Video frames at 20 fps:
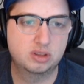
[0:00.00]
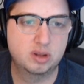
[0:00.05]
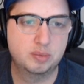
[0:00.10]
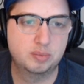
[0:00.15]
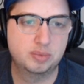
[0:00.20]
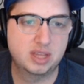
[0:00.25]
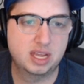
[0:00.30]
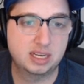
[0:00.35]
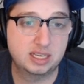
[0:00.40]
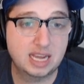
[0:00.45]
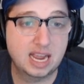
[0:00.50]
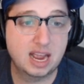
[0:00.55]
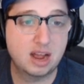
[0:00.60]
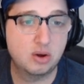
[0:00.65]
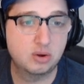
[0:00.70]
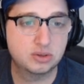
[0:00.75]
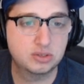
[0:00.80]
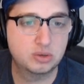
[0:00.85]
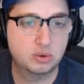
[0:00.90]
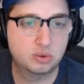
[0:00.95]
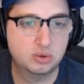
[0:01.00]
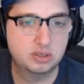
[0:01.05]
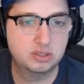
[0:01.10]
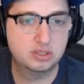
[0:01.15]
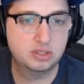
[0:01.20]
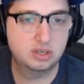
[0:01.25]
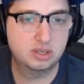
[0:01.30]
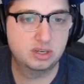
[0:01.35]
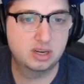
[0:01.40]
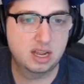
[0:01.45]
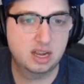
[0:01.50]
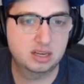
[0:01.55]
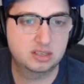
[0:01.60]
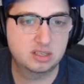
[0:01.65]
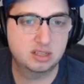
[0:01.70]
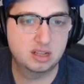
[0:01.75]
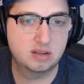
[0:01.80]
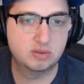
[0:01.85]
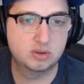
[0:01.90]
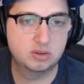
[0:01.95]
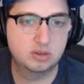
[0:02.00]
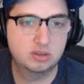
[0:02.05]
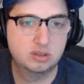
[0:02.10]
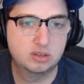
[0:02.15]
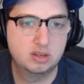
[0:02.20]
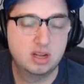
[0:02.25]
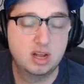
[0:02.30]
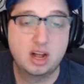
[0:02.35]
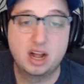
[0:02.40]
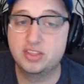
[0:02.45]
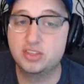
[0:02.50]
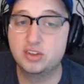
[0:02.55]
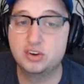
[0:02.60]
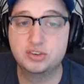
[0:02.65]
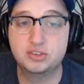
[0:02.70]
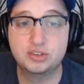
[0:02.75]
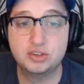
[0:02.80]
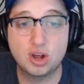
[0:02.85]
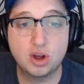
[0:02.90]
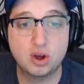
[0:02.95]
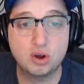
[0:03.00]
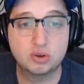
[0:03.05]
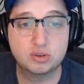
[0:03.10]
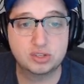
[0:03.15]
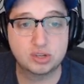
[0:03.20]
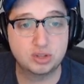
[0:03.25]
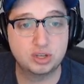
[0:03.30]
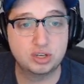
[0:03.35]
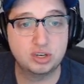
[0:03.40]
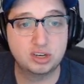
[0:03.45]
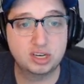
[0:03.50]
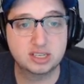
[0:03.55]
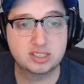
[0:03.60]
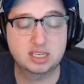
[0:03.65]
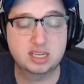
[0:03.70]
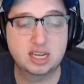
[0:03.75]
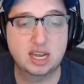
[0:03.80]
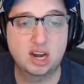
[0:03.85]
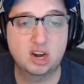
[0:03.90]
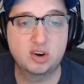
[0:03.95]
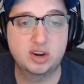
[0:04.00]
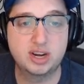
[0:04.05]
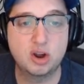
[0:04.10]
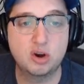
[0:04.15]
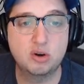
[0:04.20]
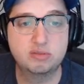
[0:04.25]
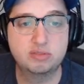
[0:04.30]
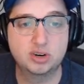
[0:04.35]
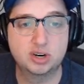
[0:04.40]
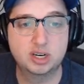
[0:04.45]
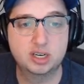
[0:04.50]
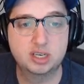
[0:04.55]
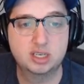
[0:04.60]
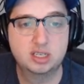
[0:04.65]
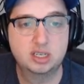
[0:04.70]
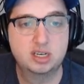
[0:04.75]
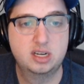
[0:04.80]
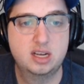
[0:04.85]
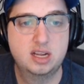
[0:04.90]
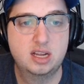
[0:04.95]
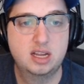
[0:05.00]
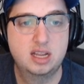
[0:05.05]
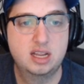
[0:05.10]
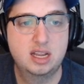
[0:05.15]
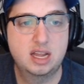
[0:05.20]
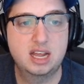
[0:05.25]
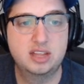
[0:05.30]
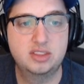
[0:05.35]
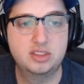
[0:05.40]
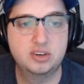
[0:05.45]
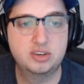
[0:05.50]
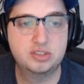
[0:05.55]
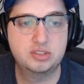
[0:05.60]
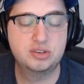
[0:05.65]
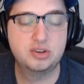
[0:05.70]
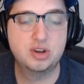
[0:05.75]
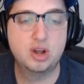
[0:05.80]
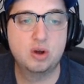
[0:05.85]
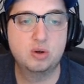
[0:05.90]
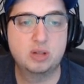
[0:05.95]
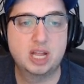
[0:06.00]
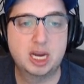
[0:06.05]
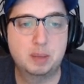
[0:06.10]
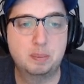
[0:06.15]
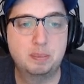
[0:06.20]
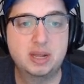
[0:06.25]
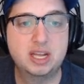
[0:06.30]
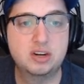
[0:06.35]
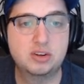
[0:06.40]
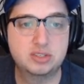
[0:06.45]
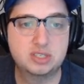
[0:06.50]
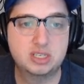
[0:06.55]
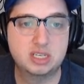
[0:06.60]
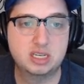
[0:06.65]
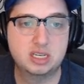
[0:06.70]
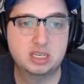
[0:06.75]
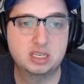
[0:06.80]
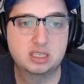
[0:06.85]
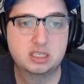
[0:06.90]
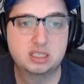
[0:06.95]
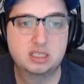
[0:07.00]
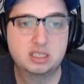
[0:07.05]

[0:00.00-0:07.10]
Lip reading: them. They count towards your next level. And there's no, so that you get to carry over, and there's no like penalty,